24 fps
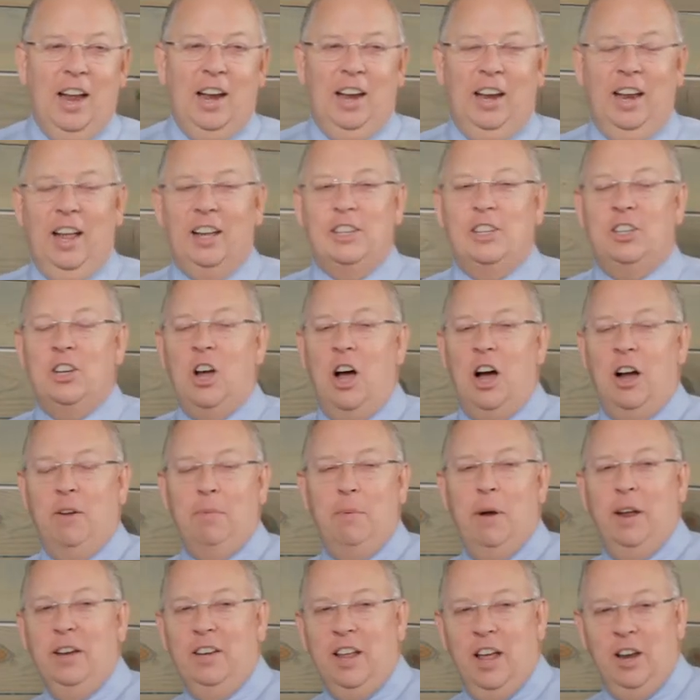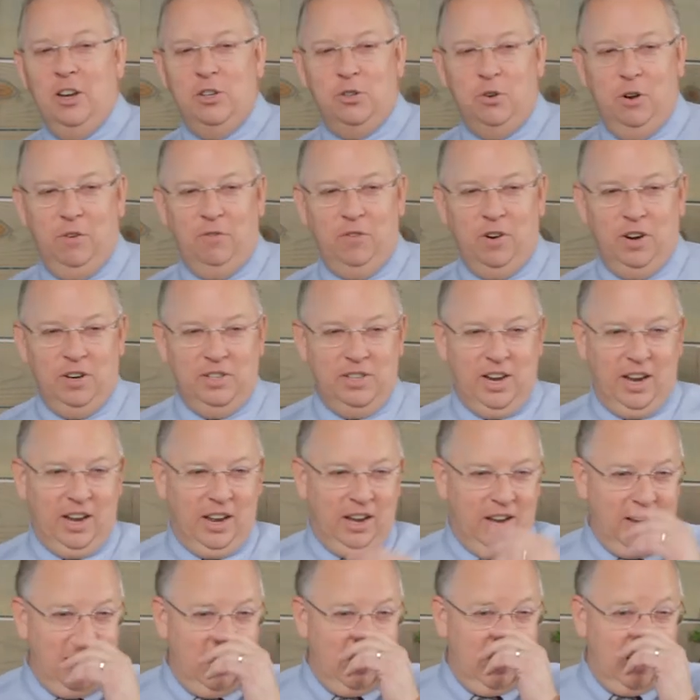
Let's talk about dentistry for a second.